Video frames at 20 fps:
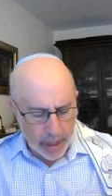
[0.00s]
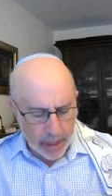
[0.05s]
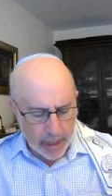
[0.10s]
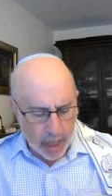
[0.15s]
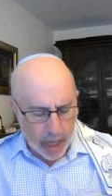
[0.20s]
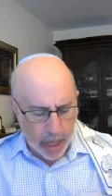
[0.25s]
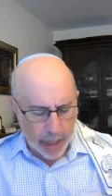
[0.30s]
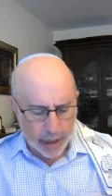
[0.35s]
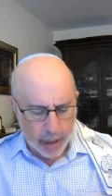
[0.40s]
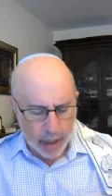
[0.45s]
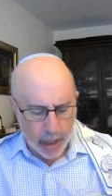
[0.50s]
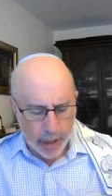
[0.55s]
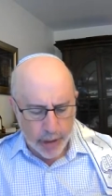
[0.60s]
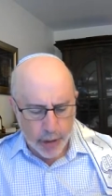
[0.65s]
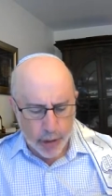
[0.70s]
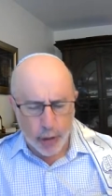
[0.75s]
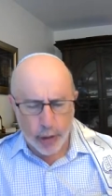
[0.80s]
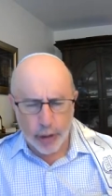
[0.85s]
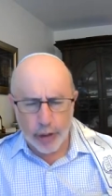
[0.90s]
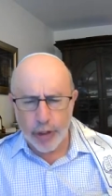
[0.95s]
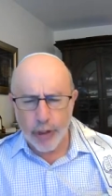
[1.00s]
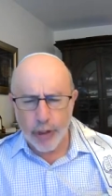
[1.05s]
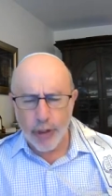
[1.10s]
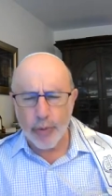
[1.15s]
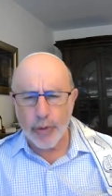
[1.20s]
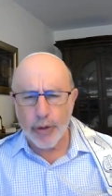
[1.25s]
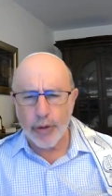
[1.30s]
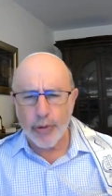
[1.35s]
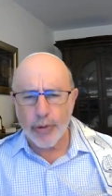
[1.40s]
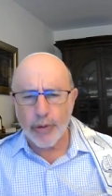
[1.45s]
God in God's goodness
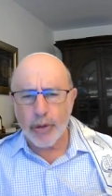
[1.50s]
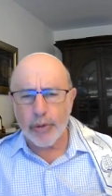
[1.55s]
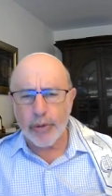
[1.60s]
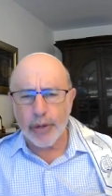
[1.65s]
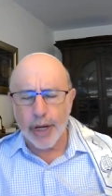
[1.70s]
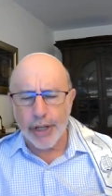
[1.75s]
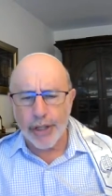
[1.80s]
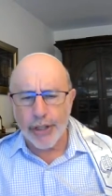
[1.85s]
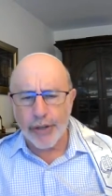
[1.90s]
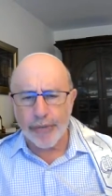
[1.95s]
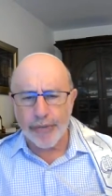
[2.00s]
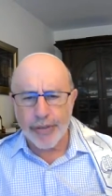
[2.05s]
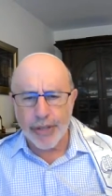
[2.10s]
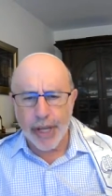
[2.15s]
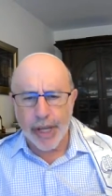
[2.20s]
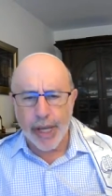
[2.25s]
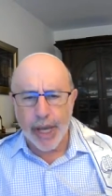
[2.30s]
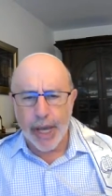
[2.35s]
renews creation day